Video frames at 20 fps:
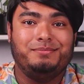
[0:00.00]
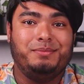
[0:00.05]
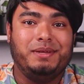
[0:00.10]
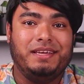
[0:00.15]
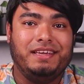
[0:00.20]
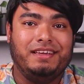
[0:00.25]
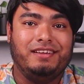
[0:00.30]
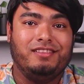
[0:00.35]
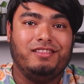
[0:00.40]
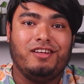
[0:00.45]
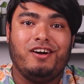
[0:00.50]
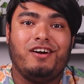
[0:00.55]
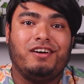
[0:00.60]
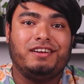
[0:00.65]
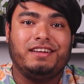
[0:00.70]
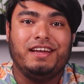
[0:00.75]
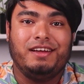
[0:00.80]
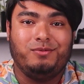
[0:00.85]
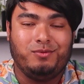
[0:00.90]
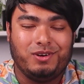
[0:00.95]
being
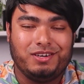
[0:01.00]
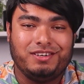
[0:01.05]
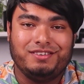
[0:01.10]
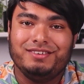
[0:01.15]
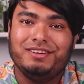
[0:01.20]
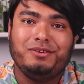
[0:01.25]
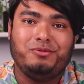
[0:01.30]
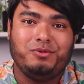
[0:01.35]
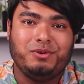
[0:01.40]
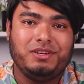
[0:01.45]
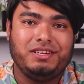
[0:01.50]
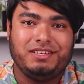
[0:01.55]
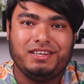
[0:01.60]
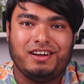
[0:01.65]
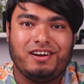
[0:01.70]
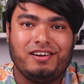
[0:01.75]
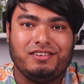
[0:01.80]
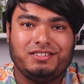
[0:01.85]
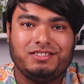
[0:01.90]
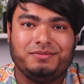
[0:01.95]
locked at one hundred twenty
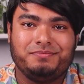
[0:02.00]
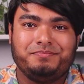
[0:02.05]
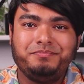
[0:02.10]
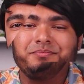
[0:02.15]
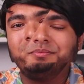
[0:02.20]
hertz.